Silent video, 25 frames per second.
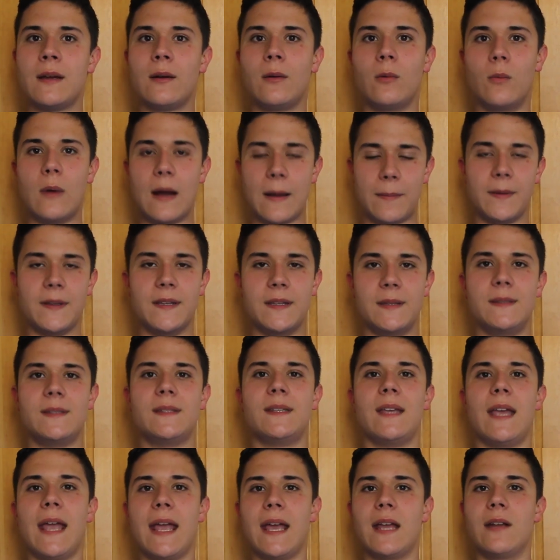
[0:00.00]

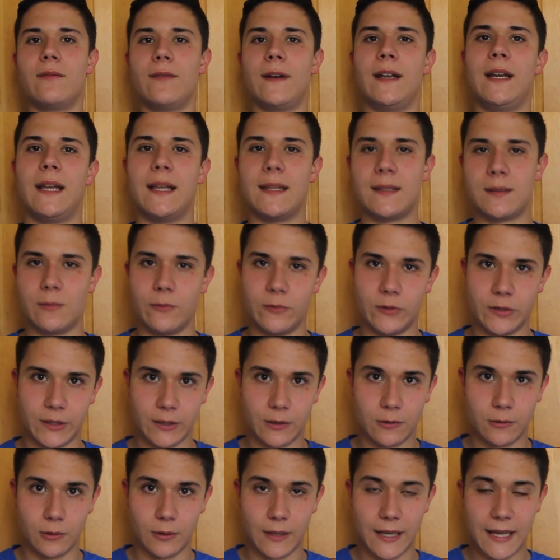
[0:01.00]
weapons and fight against some really
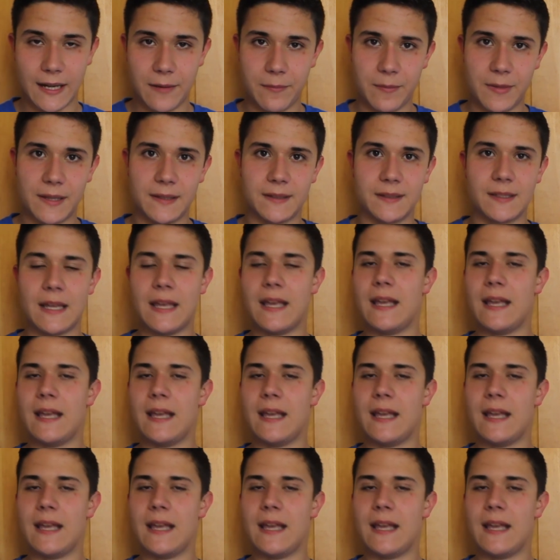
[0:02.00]
cool enemies,